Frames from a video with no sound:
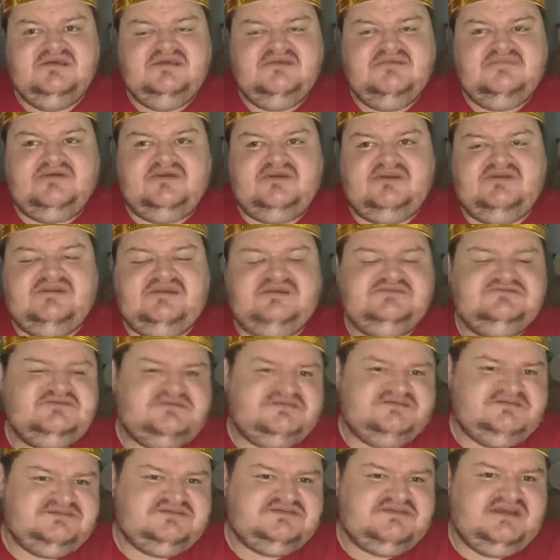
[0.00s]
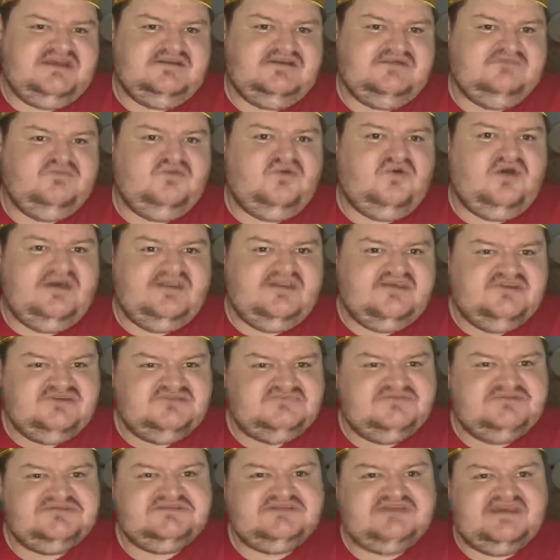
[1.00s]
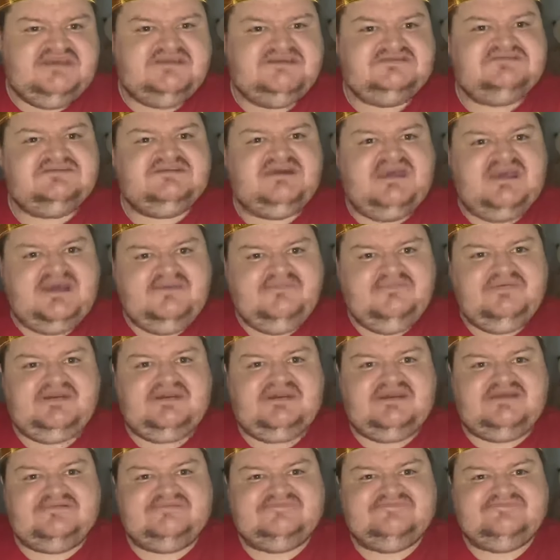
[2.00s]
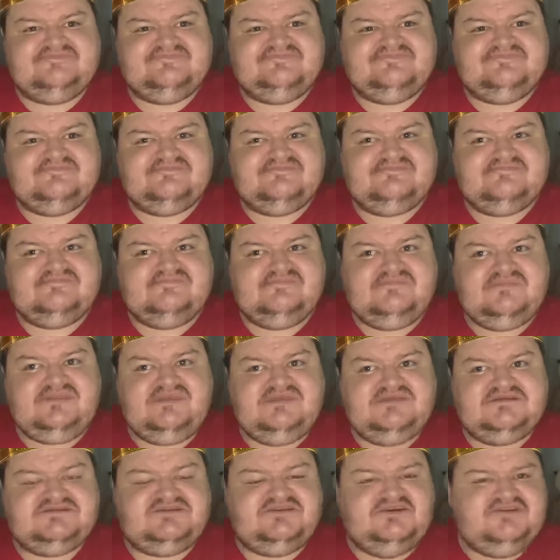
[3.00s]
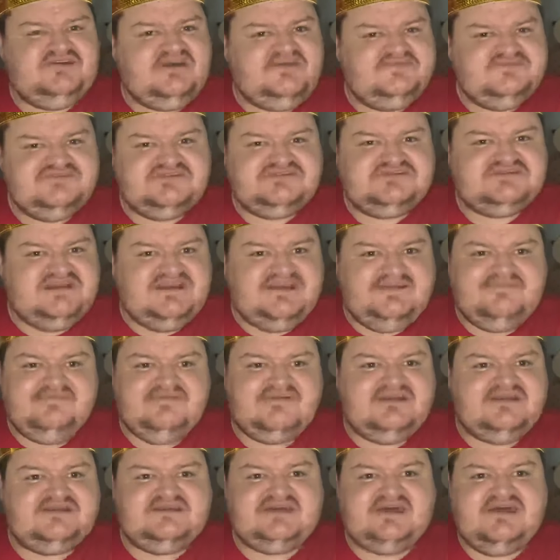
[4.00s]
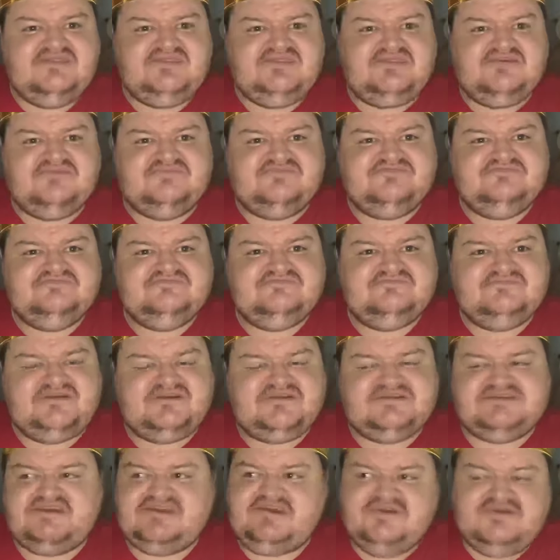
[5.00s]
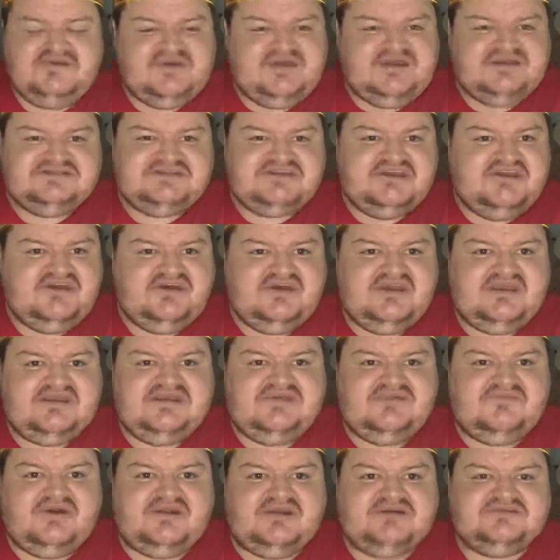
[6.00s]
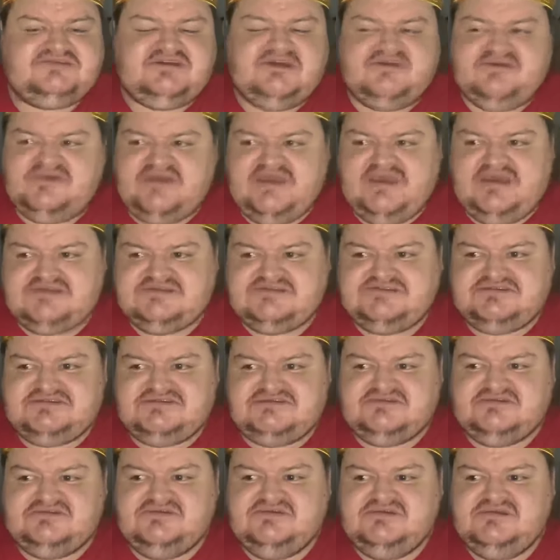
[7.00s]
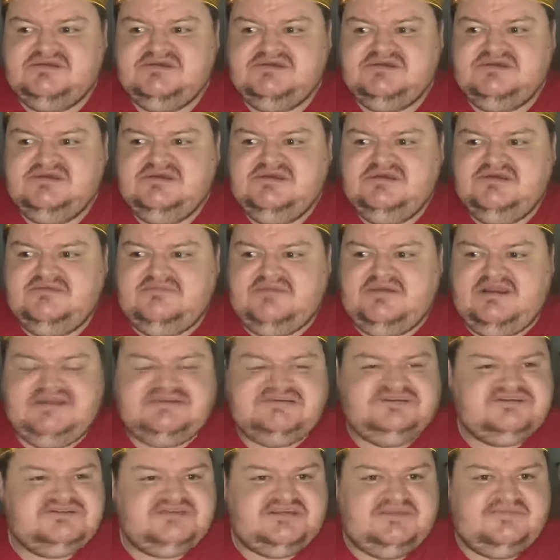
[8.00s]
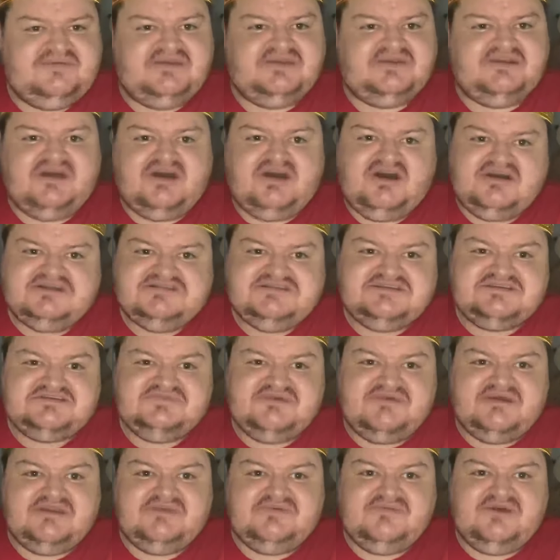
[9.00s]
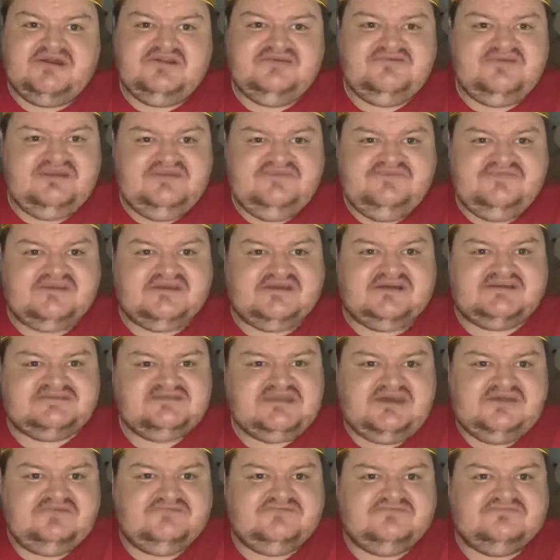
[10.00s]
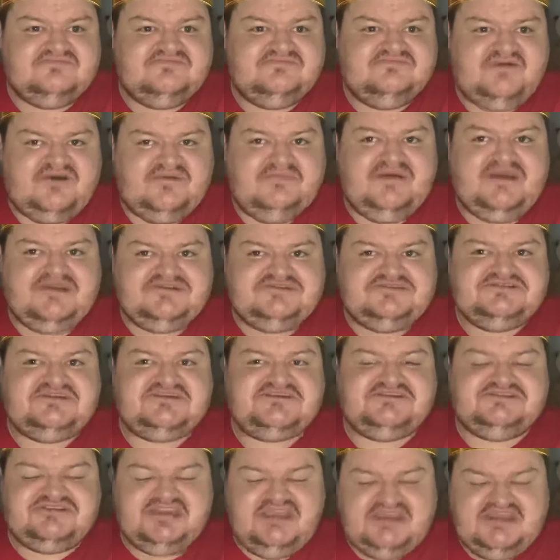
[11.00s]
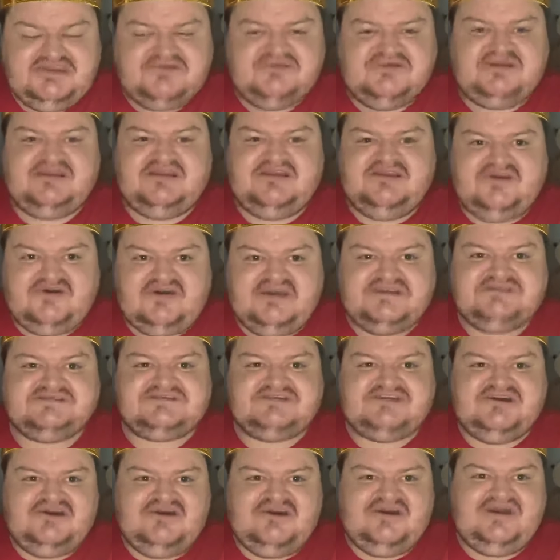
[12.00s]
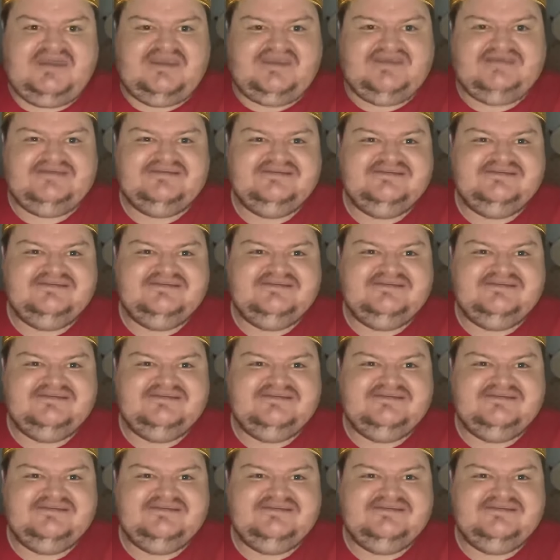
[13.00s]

But you need to understand why those mistakes are happening. It's not that I've just deliberately done them, because I don't go out to hurt anyone. I don't go out to maliciously be nasty to anyone or anything. I don't. I'm actually a genuinely nice guy.